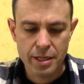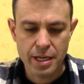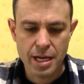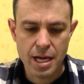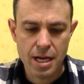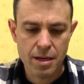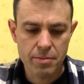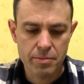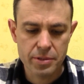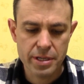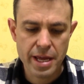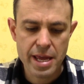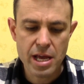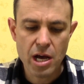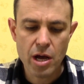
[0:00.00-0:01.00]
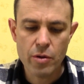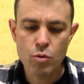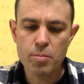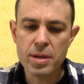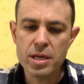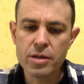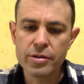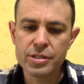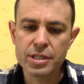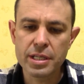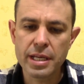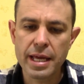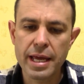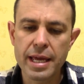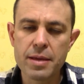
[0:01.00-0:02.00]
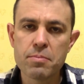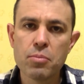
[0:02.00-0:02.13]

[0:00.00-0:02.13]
Today I will be using a